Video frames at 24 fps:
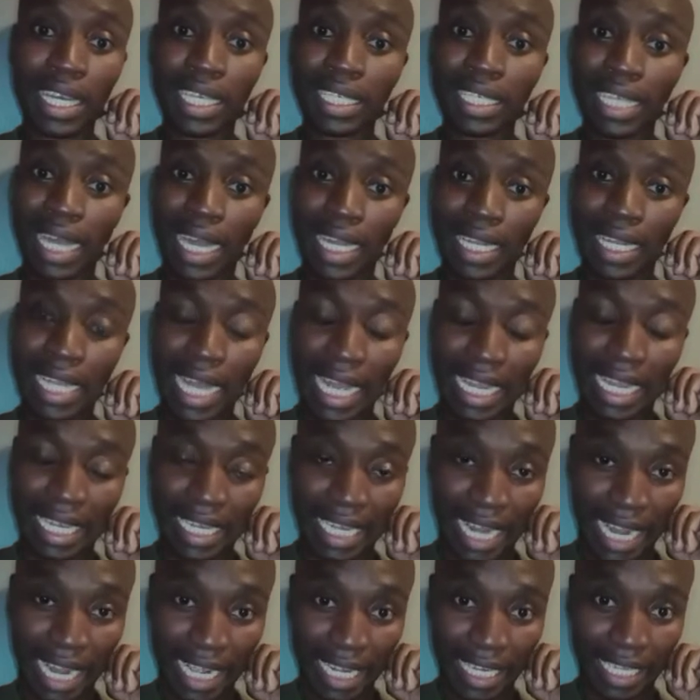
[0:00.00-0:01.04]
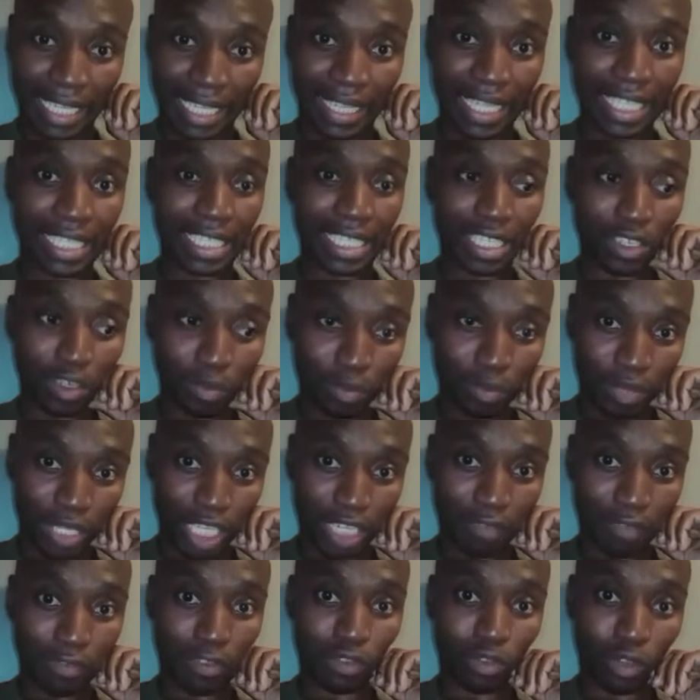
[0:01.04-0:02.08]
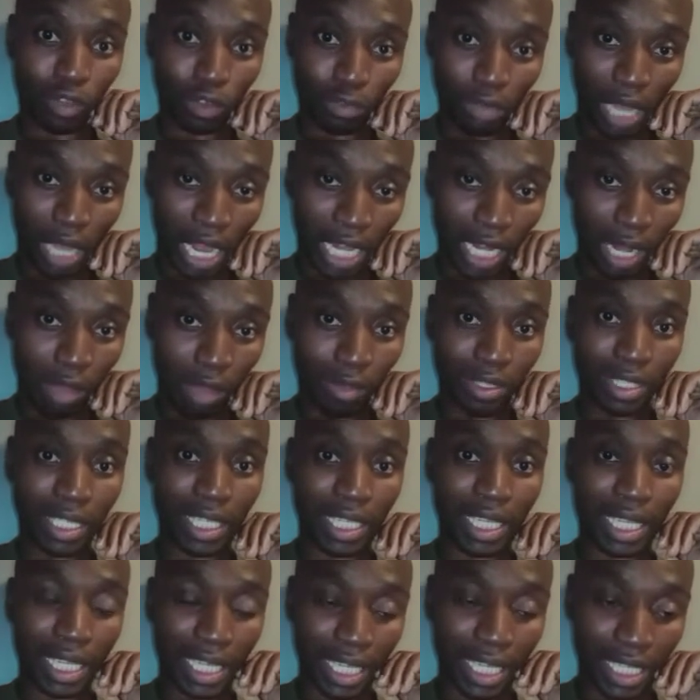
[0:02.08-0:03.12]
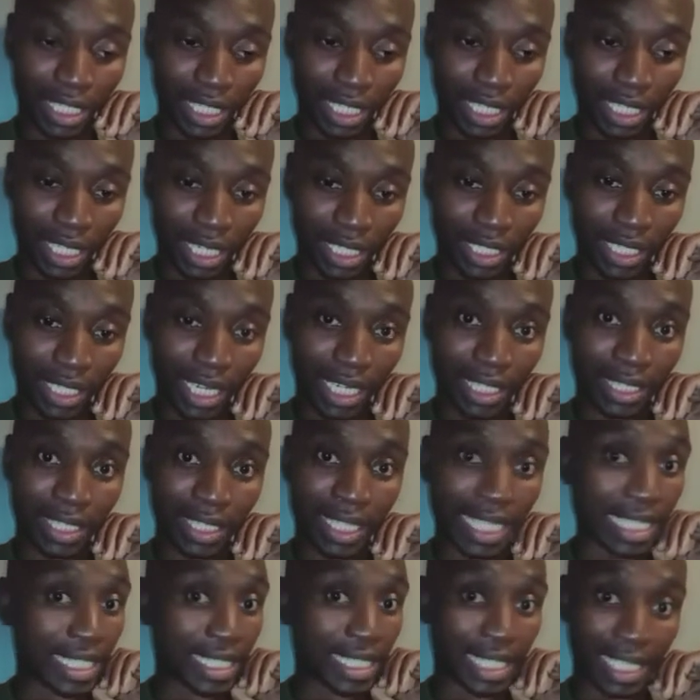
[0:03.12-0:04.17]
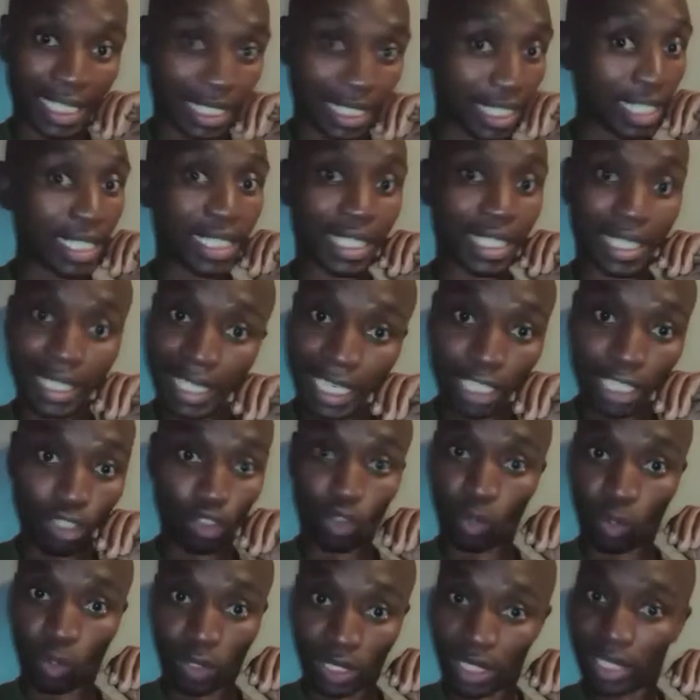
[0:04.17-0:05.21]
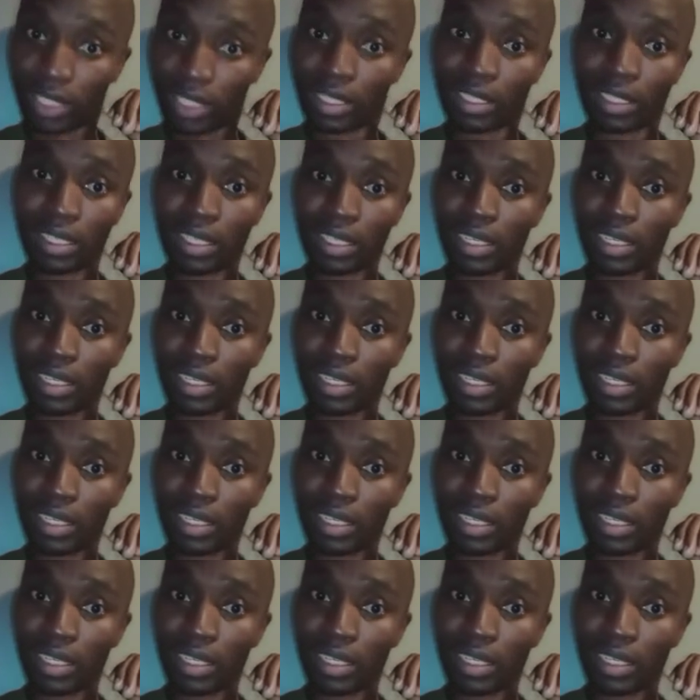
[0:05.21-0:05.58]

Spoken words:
it's highly unlikely that ZANU-PF is going to announce an election result that says AD has lost.